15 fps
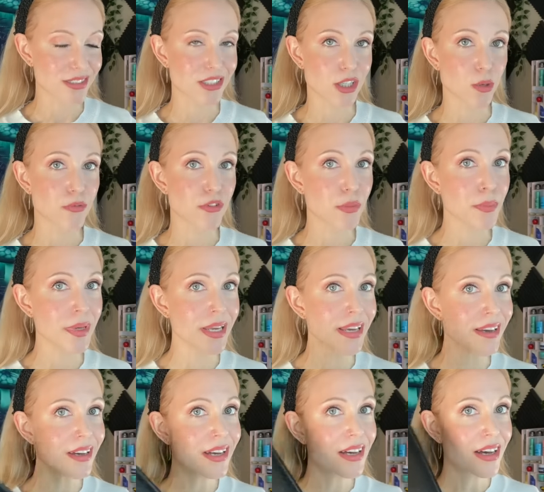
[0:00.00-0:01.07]
So for me,
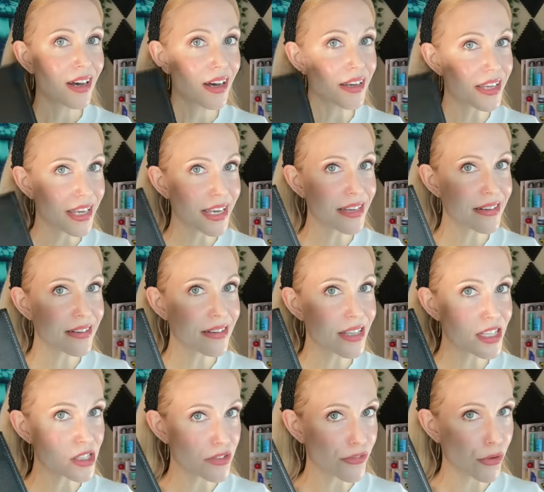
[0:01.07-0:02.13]
again,
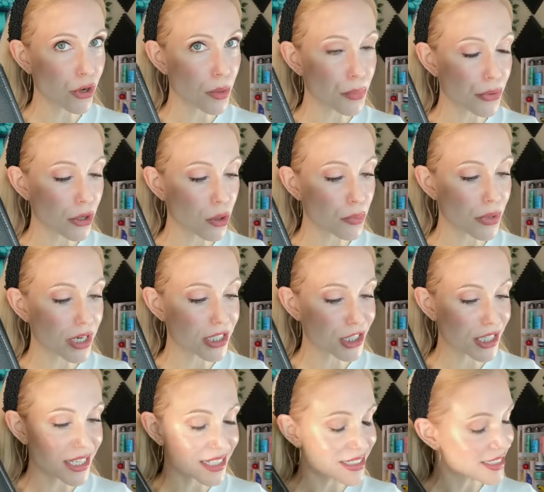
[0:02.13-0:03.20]
the Sephora Pro brush
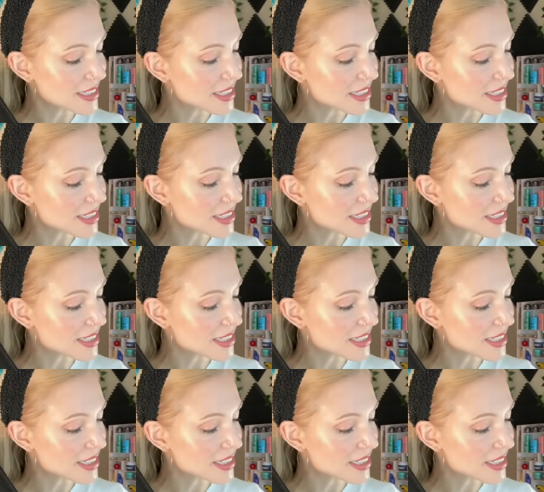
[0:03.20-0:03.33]
kit,